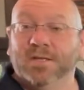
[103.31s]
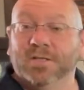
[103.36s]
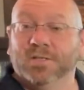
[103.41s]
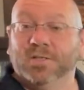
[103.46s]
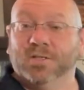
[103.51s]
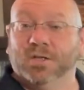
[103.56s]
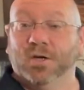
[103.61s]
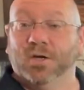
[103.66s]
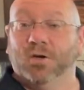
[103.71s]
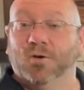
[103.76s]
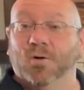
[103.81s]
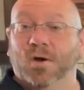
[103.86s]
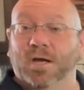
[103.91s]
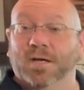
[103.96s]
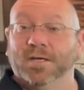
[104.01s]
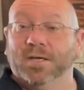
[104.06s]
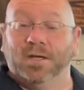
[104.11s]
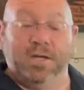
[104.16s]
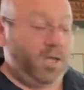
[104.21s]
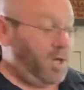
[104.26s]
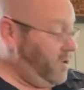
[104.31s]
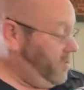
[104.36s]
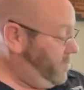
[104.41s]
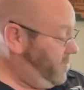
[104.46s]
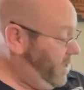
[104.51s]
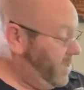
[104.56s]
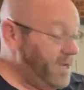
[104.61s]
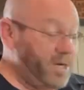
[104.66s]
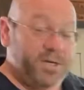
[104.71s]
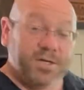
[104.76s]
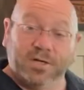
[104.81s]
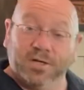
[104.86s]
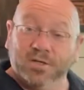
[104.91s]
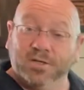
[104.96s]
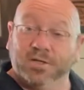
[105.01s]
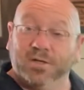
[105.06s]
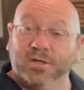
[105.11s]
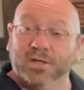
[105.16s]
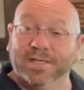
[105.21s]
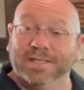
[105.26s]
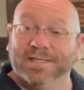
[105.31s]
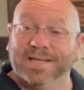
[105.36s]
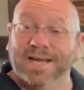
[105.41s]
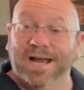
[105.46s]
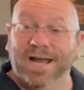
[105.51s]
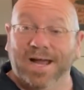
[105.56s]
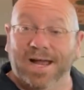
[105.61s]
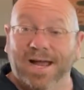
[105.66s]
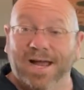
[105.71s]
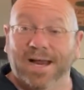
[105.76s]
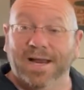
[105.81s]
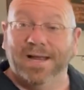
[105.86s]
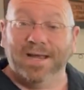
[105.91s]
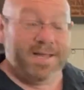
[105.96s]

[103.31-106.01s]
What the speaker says: It's going to go on to low, and then you can turn it to high.